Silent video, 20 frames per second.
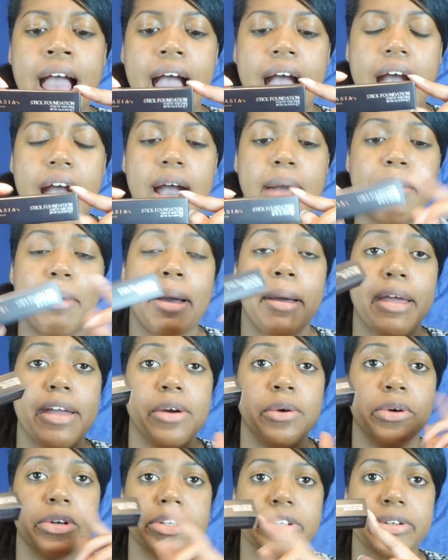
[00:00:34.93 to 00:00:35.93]
I
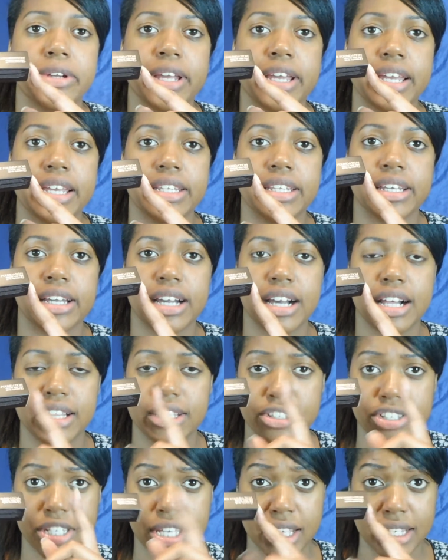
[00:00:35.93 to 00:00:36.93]
ordered it in the
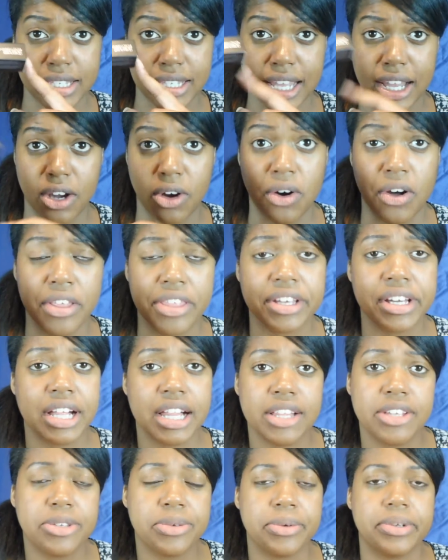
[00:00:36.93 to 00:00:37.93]
color Chestnut. All the
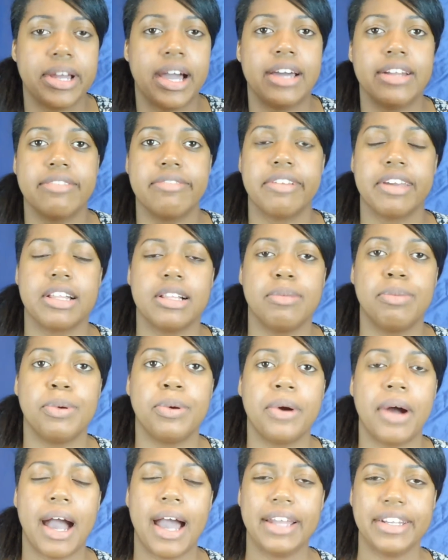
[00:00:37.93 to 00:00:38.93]
colors were not
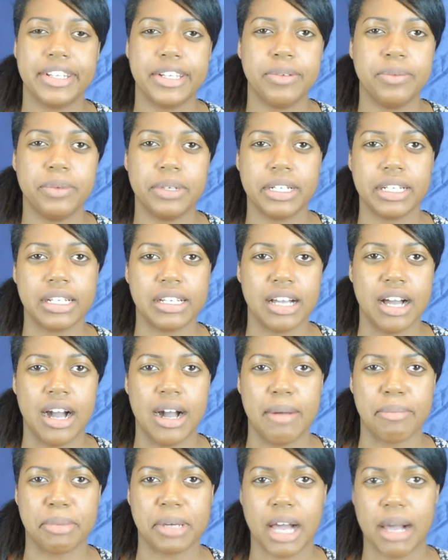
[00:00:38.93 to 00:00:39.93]
available. I did want
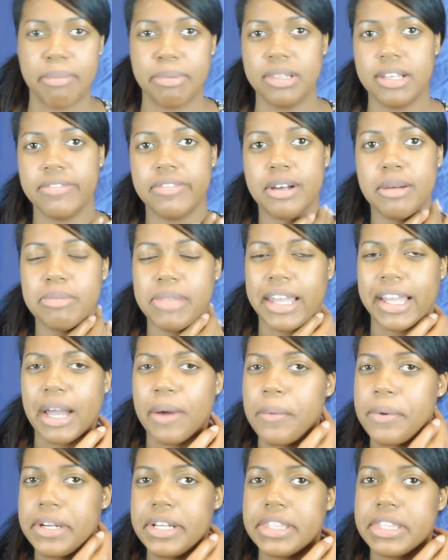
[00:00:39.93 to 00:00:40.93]
a couple of them. Like,
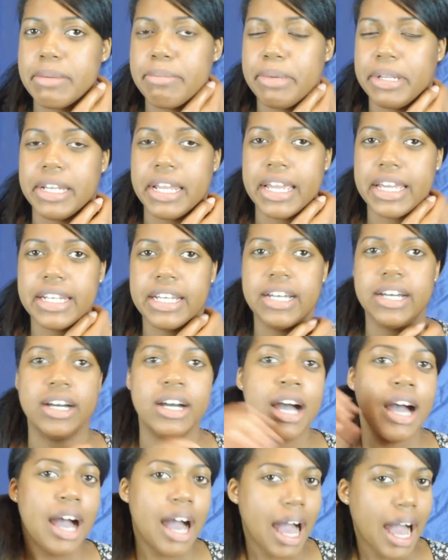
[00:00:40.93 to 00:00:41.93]
I wanted the banana
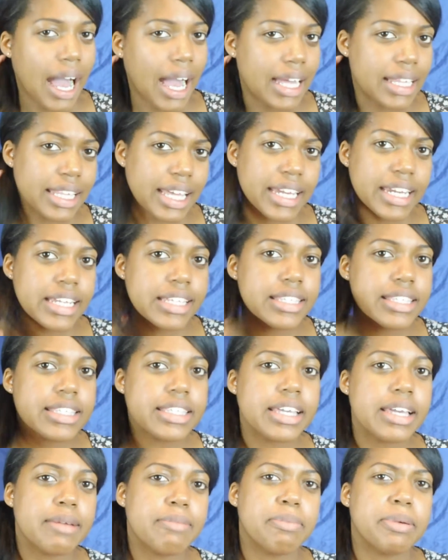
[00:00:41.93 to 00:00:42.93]
highlighting
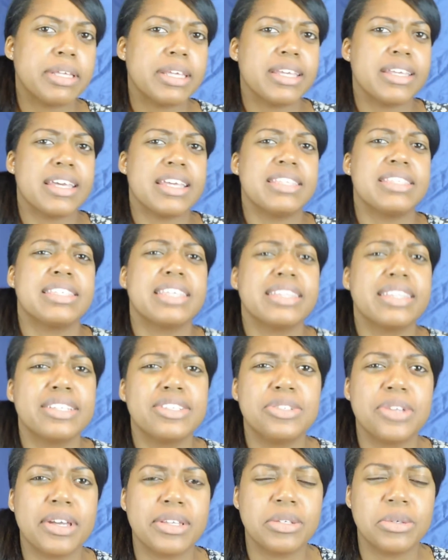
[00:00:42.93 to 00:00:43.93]
stick, but it said
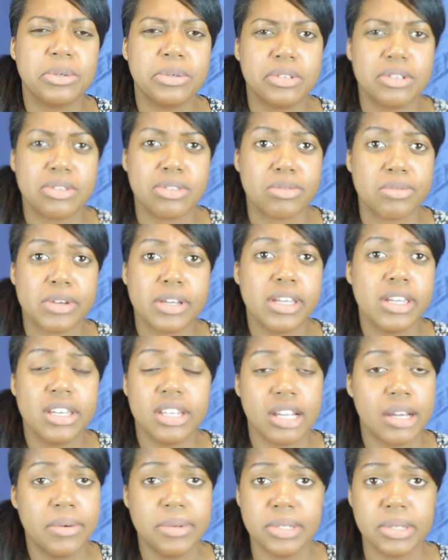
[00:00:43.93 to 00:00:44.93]
that you have to order 3,
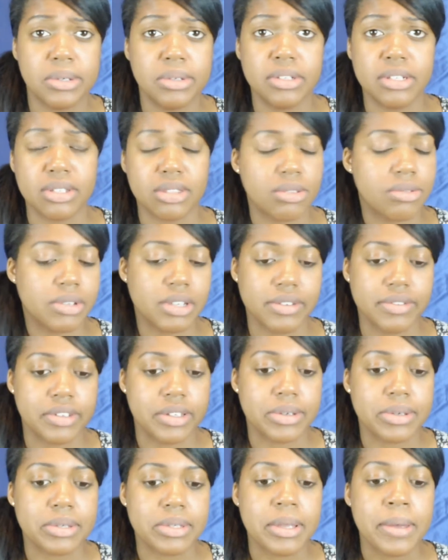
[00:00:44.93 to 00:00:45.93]
and I wasn't ordering 3 of
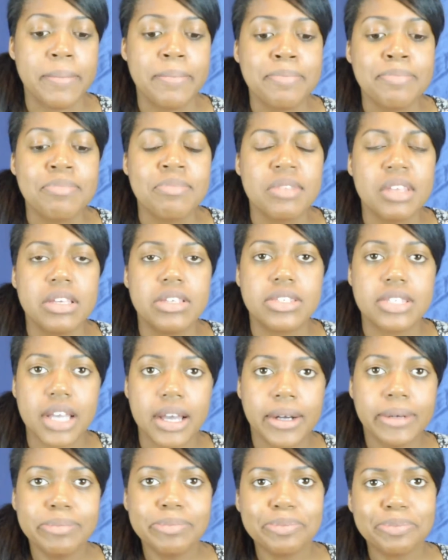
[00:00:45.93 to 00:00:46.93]
those.
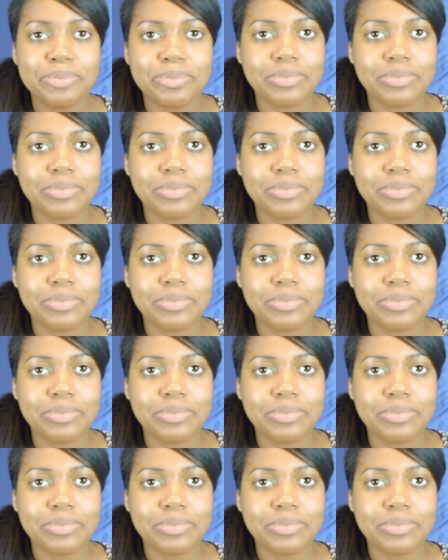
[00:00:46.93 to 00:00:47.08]
So,